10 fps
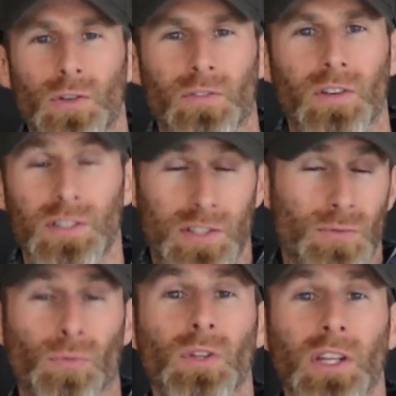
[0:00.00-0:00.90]
universe
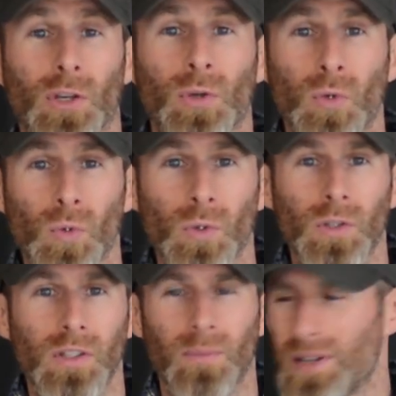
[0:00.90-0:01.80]
is really
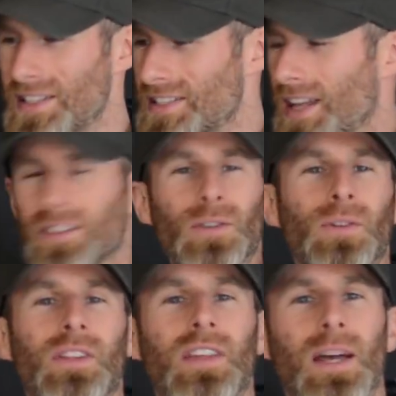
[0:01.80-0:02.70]
cool, but it's not the
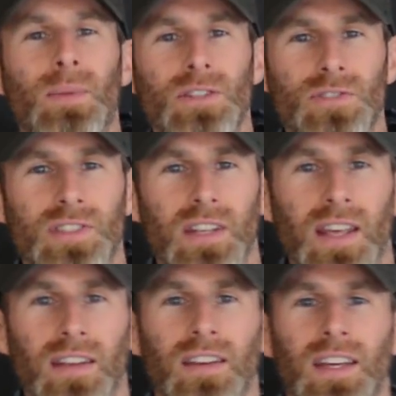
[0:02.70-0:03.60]
only thing I'm interested
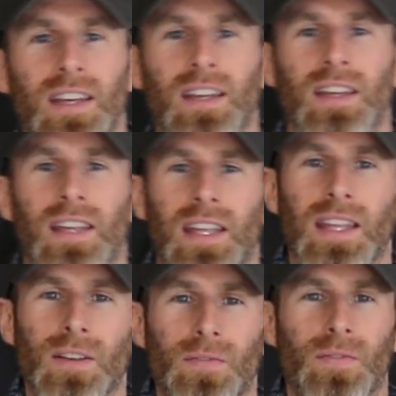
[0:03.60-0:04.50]
in.
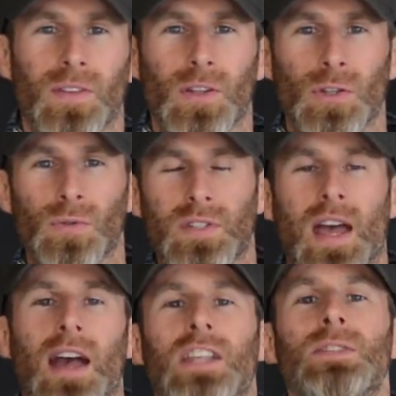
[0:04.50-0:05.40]
If you
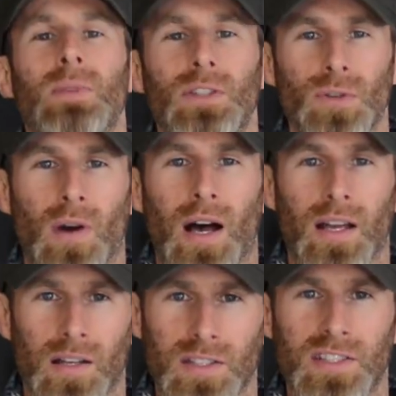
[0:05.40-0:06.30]
tax me too
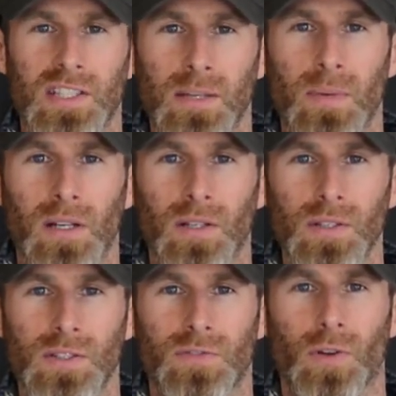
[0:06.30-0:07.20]
high on
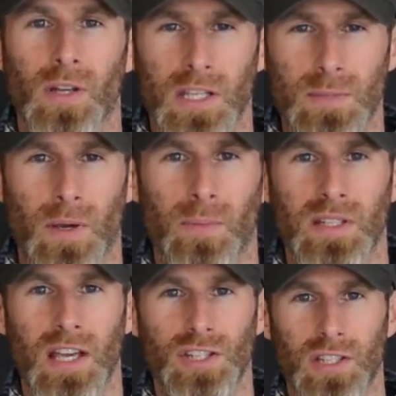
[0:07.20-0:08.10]
C-bills for
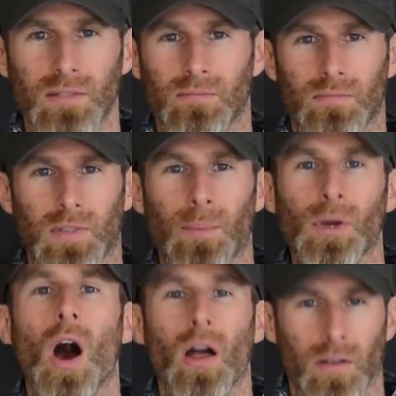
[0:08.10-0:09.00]
experimentation,
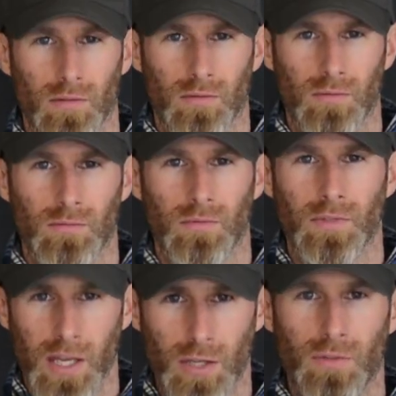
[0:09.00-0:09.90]
I'm gone.
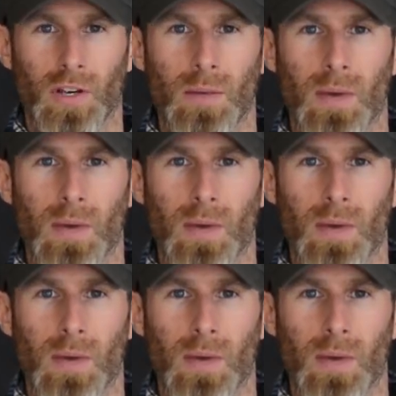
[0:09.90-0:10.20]
Thank you very